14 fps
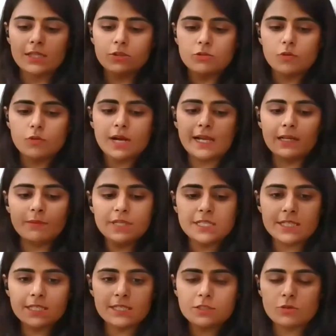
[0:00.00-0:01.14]
So I'll be
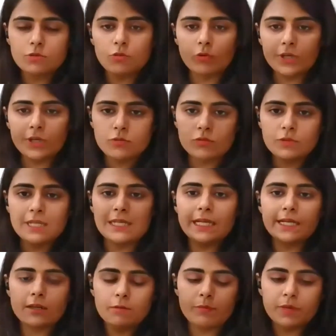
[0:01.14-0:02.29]
just going to the
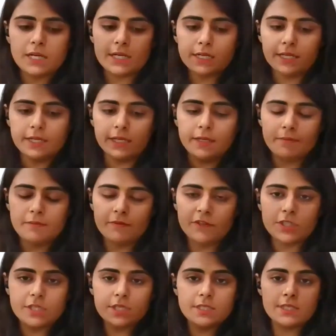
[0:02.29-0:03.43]
later part here,
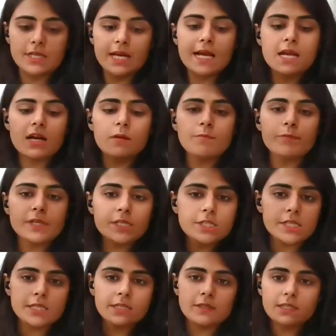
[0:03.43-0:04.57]
which is
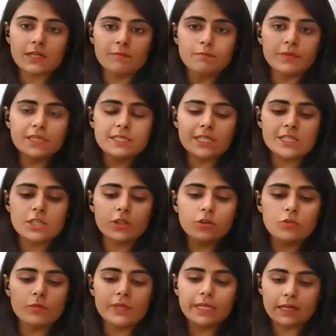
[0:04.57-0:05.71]
compensation
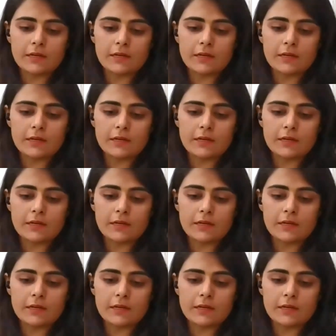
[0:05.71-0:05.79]
to be